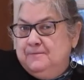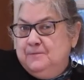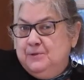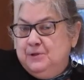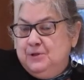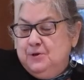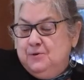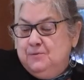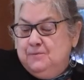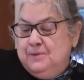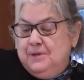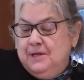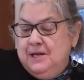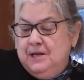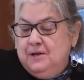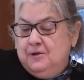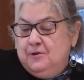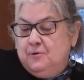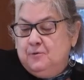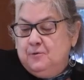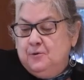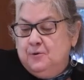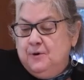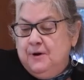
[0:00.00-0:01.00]
So think
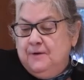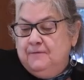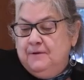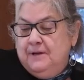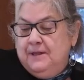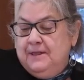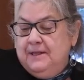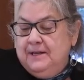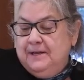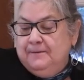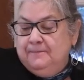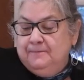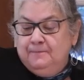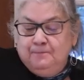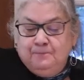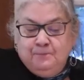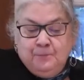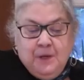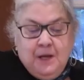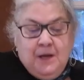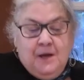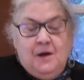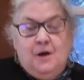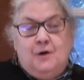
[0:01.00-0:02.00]
through everything.
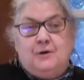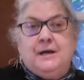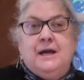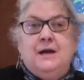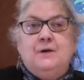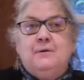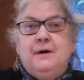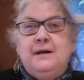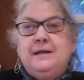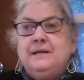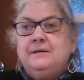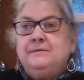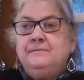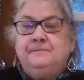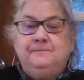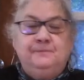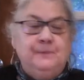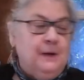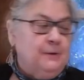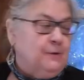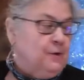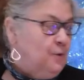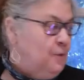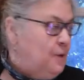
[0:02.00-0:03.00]
Okay, ready?
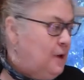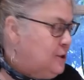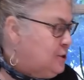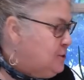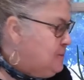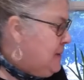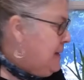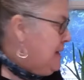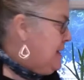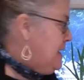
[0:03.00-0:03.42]
I'm going to wash my